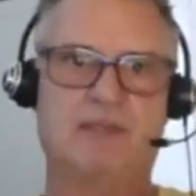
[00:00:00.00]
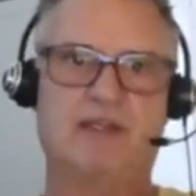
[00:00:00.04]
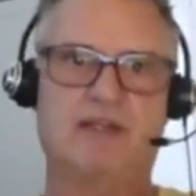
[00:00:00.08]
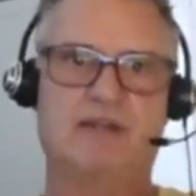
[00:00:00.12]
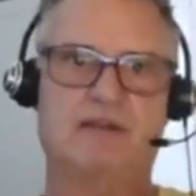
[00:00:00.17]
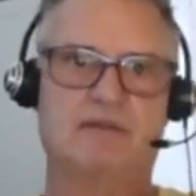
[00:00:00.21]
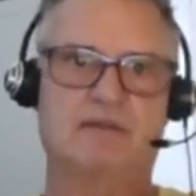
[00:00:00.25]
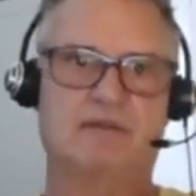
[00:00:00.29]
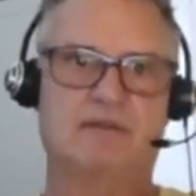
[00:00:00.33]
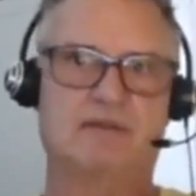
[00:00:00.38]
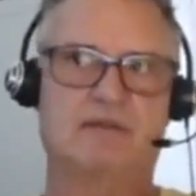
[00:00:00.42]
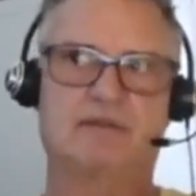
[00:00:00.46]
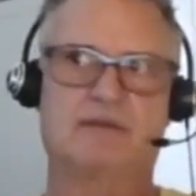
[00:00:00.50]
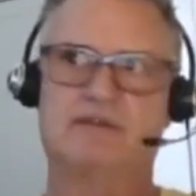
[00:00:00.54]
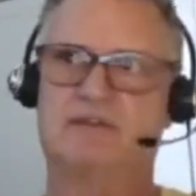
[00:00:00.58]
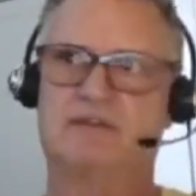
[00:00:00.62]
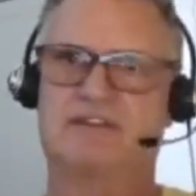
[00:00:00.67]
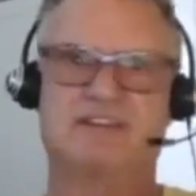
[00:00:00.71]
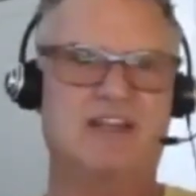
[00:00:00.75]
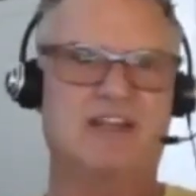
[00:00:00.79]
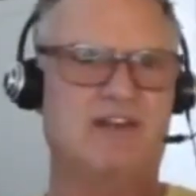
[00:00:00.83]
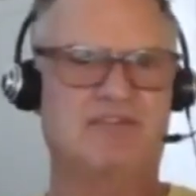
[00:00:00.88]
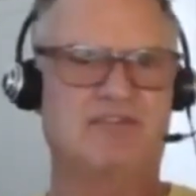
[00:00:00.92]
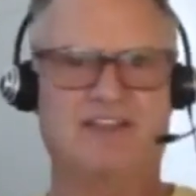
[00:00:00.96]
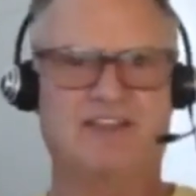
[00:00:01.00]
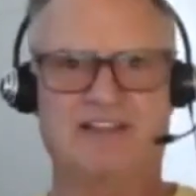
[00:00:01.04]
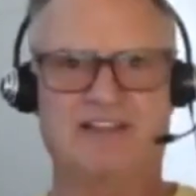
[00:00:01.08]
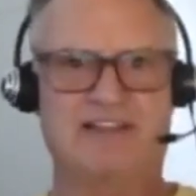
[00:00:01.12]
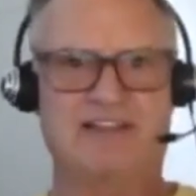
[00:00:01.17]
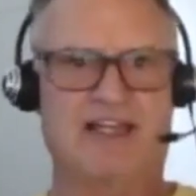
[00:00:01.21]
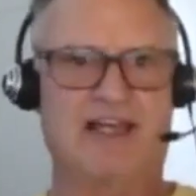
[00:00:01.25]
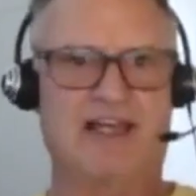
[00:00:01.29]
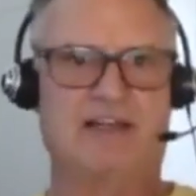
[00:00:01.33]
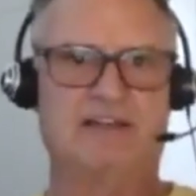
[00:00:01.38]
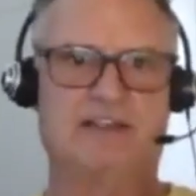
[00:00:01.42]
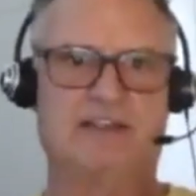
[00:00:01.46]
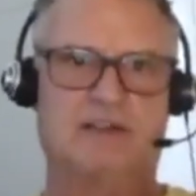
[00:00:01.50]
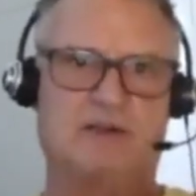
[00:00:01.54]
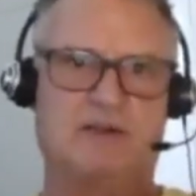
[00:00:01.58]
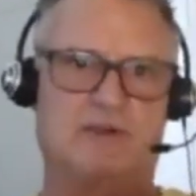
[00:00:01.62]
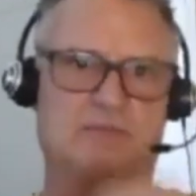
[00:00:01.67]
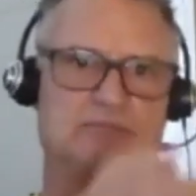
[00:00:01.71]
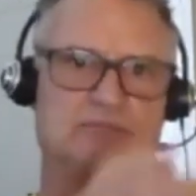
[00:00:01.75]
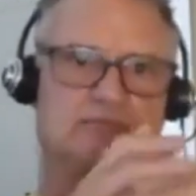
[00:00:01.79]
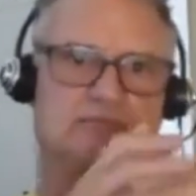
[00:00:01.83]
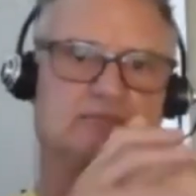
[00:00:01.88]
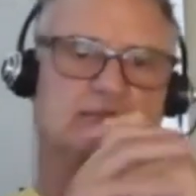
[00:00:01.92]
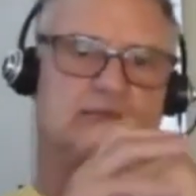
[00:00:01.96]
the stuff like that. You
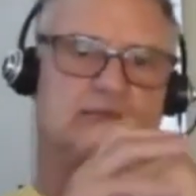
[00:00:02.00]
know,